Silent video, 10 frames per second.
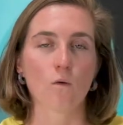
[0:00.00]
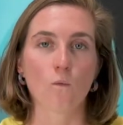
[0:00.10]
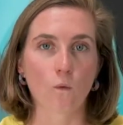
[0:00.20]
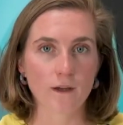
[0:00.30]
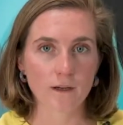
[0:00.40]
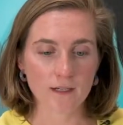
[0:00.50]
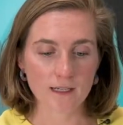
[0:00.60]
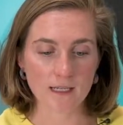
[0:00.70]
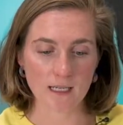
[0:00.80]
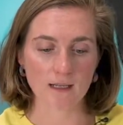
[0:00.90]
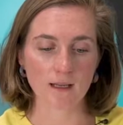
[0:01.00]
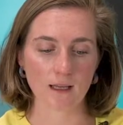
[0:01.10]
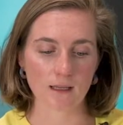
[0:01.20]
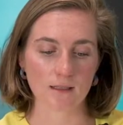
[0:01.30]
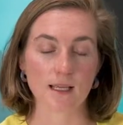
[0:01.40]
What you're going to need
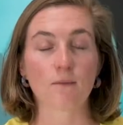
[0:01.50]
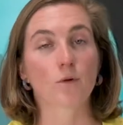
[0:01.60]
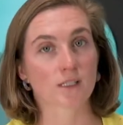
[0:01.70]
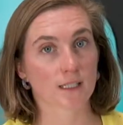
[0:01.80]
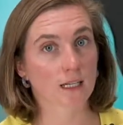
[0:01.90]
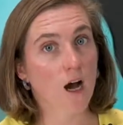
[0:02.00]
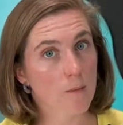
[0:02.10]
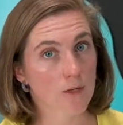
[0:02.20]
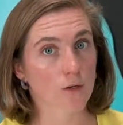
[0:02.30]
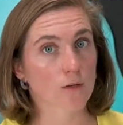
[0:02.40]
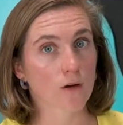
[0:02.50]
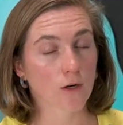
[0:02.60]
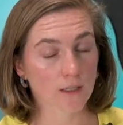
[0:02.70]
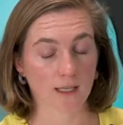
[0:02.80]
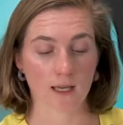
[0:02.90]
is, and what's going to come in your
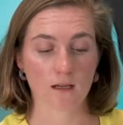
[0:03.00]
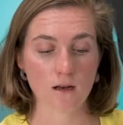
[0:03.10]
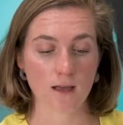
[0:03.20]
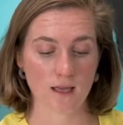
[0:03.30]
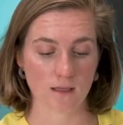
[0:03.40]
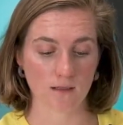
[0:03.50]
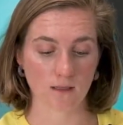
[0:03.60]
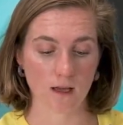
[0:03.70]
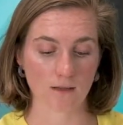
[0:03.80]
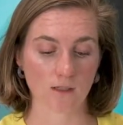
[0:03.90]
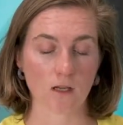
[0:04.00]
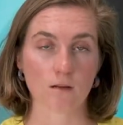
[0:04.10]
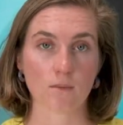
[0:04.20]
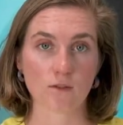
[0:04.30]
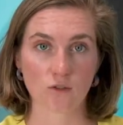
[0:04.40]
art kit, is
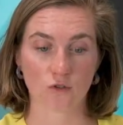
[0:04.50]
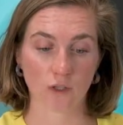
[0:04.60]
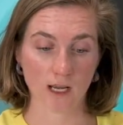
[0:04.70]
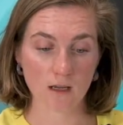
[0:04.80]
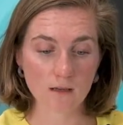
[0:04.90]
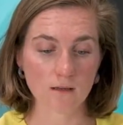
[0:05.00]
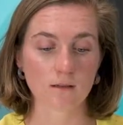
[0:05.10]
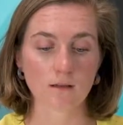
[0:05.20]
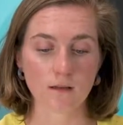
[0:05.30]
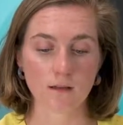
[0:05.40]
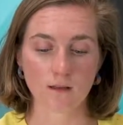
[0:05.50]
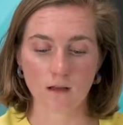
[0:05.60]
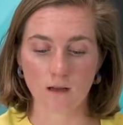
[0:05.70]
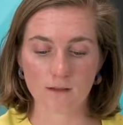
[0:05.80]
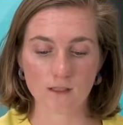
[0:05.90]
some string.
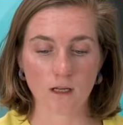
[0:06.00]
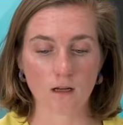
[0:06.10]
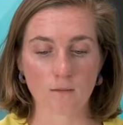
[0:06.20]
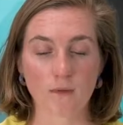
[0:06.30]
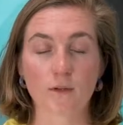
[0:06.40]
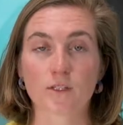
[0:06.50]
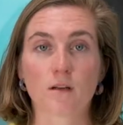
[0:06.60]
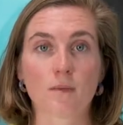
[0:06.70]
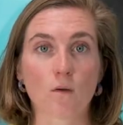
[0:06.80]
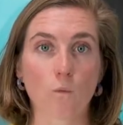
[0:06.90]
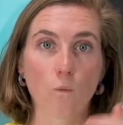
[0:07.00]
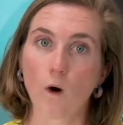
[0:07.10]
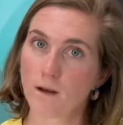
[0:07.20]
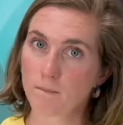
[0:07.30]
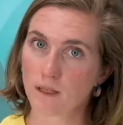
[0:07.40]
There's going to be
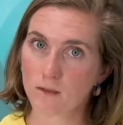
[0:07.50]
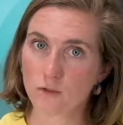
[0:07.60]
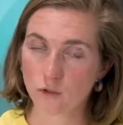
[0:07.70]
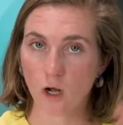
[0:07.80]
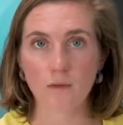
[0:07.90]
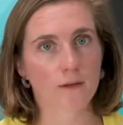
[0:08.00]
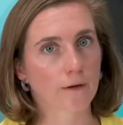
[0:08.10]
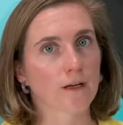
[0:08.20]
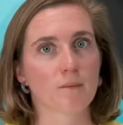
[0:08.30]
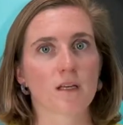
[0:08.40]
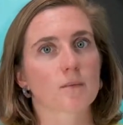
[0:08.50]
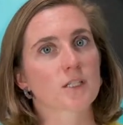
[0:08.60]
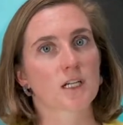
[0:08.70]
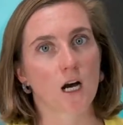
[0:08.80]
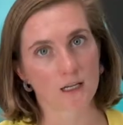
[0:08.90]
one big straw that you're going to be able to
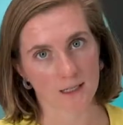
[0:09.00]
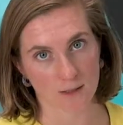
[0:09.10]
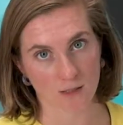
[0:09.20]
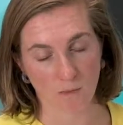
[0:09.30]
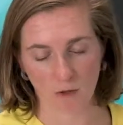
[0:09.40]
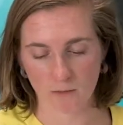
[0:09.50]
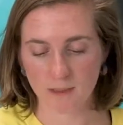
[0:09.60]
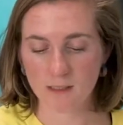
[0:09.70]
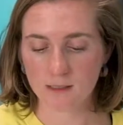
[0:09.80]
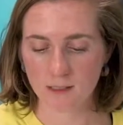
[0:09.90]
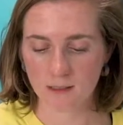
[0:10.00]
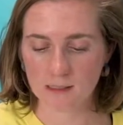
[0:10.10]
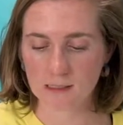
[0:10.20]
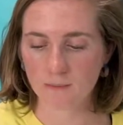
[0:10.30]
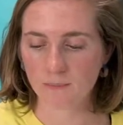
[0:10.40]
cut into smaller
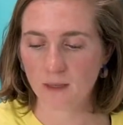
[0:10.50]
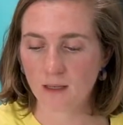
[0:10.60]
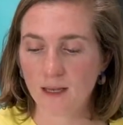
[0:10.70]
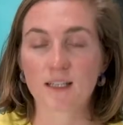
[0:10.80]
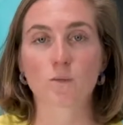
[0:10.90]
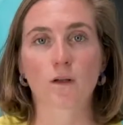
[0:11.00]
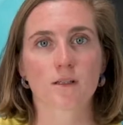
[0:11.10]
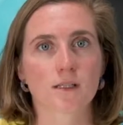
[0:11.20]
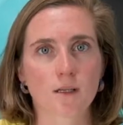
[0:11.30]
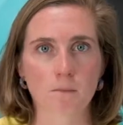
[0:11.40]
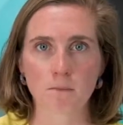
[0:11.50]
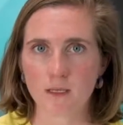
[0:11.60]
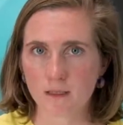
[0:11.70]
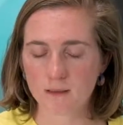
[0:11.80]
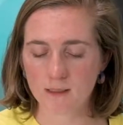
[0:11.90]
pieces, as well as some
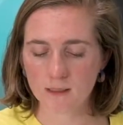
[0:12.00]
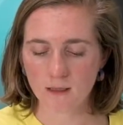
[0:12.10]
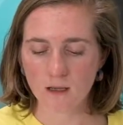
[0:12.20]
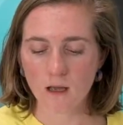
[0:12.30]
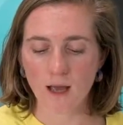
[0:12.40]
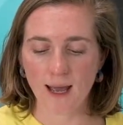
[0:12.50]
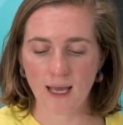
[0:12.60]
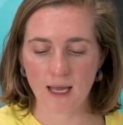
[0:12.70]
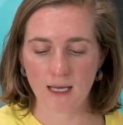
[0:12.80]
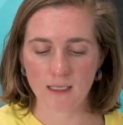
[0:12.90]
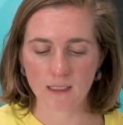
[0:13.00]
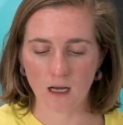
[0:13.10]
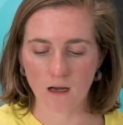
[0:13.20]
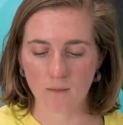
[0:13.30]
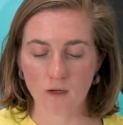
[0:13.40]
beads. And
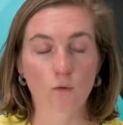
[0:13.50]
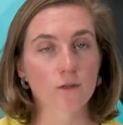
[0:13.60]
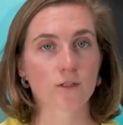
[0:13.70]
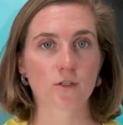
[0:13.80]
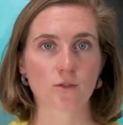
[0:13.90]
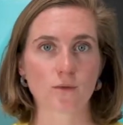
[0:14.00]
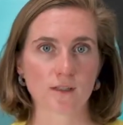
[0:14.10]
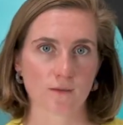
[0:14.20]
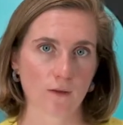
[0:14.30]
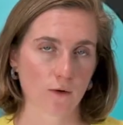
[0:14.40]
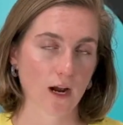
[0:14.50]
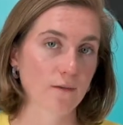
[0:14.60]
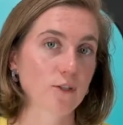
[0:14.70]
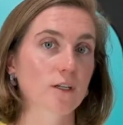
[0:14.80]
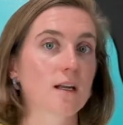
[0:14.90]
in order to do this
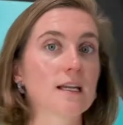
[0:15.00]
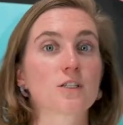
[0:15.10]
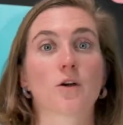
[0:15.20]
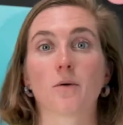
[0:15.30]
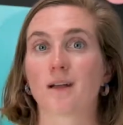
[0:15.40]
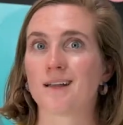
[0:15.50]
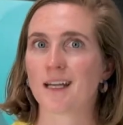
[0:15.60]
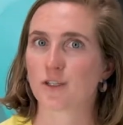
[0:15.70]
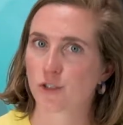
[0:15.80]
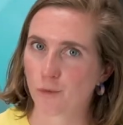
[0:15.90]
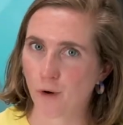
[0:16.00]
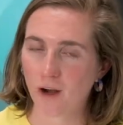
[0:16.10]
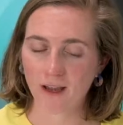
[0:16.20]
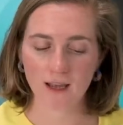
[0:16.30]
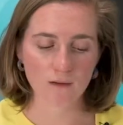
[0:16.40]
craft, you're going to need to go on a nature
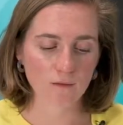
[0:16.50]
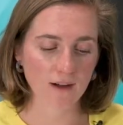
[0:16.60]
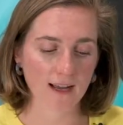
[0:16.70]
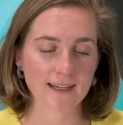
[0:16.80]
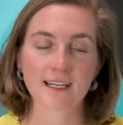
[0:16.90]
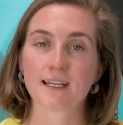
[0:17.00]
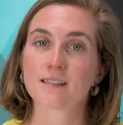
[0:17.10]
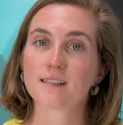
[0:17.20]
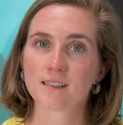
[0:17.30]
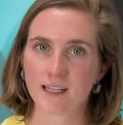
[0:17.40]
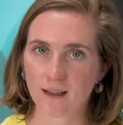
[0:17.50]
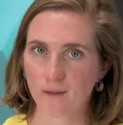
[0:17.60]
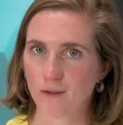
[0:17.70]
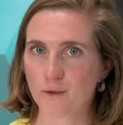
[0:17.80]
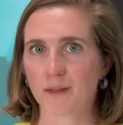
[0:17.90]
walk and find a stick
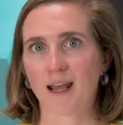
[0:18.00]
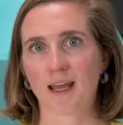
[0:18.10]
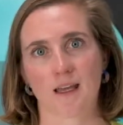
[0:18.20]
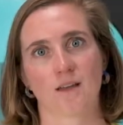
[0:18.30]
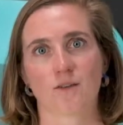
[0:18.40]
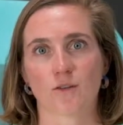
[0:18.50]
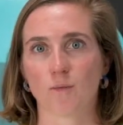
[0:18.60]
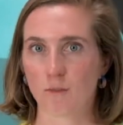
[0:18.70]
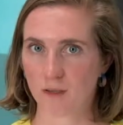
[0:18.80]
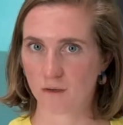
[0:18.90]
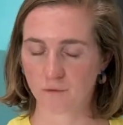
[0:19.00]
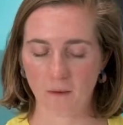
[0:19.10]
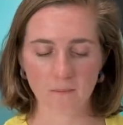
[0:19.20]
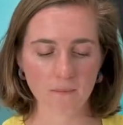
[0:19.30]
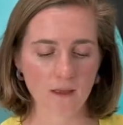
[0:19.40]
that you could hang your mobile from.